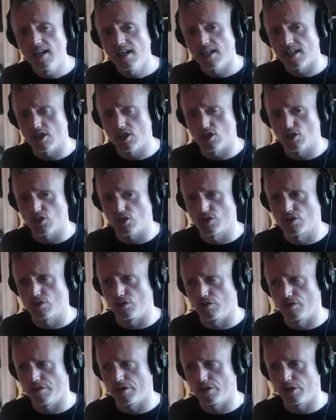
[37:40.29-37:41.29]
He's just
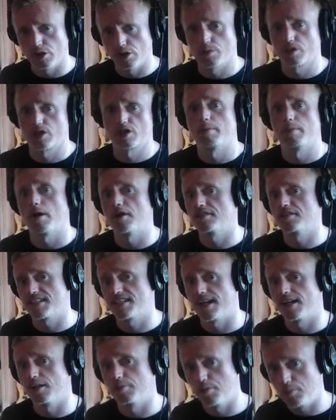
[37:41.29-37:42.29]
done the Lewis Capaldi
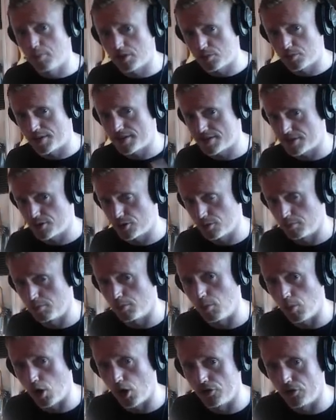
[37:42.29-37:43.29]
album, which went to
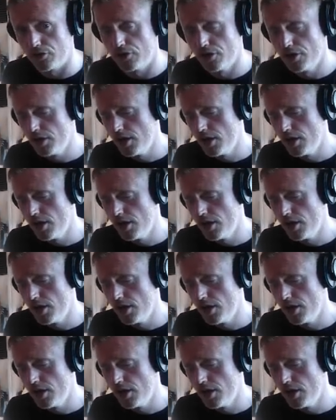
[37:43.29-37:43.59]
#1